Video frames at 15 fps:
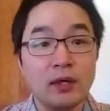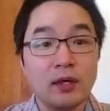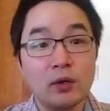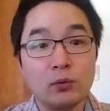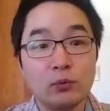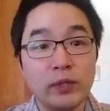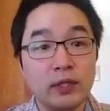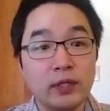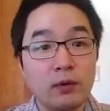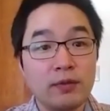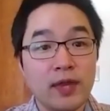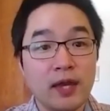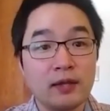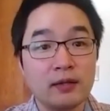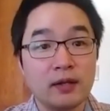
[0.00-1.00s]
We know
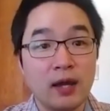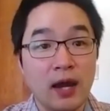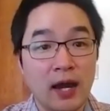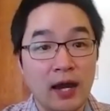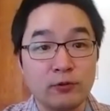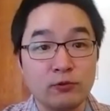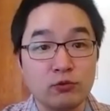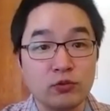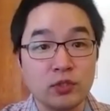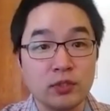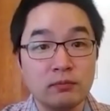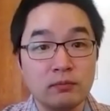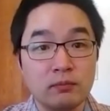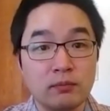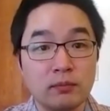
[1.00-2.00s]
that
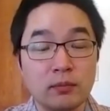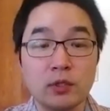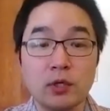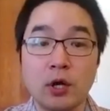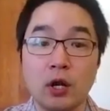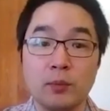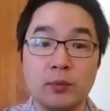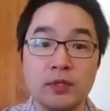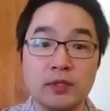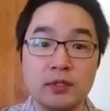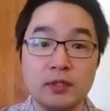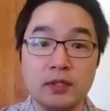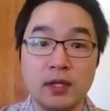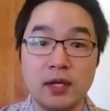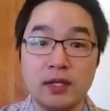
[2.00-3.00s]
hydrogen, carbon,
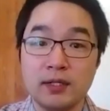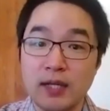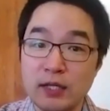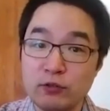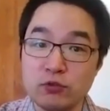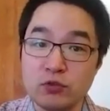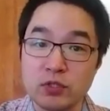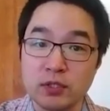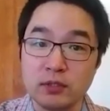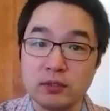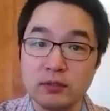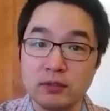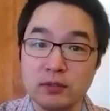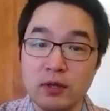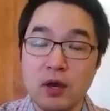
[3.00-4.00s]
and nitrogen
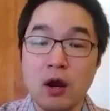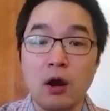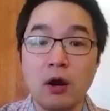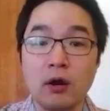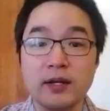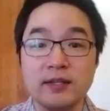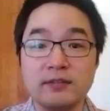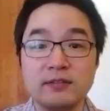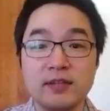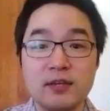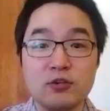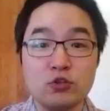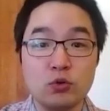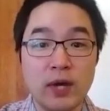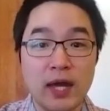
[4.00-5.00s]
are
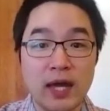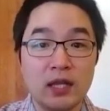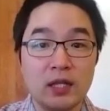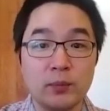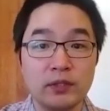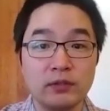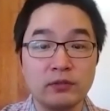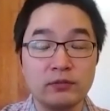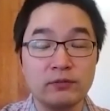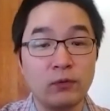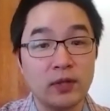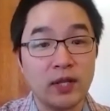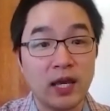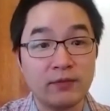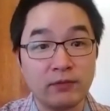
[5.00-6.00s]
essential elements for
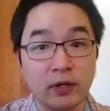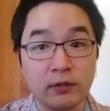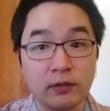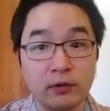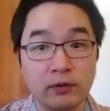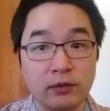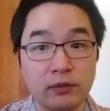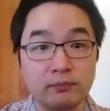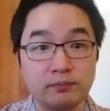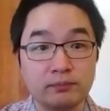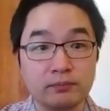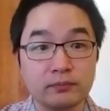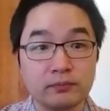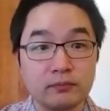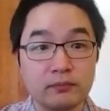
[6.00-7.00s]
life on Earth.
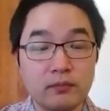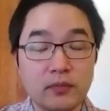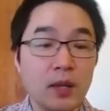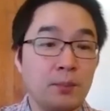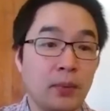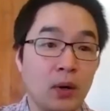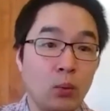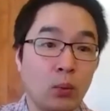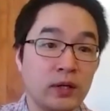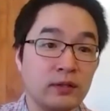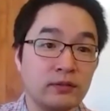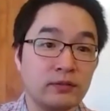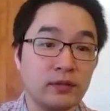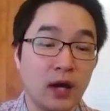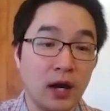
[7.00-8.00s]
But what
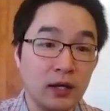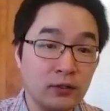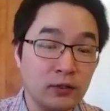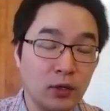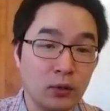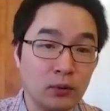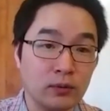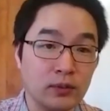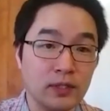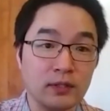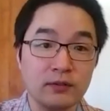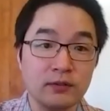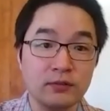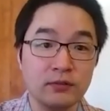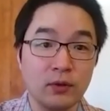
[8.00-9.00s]
is unknown
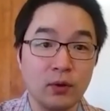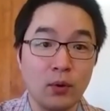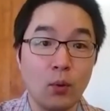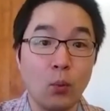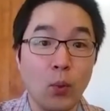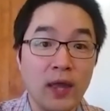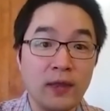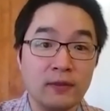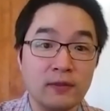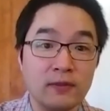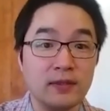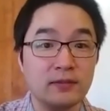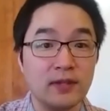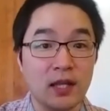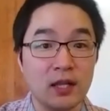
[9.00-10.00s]
is when
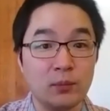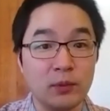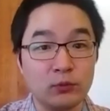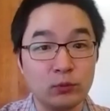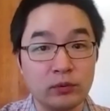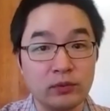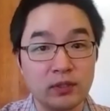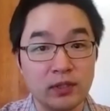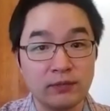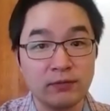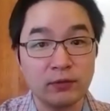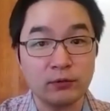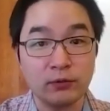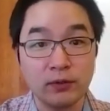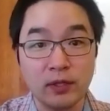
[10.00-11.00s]
these elements were
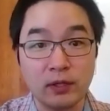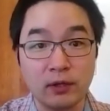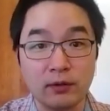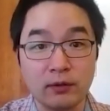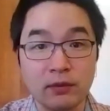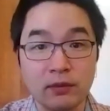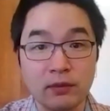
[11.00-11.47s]
delivered to the Earth,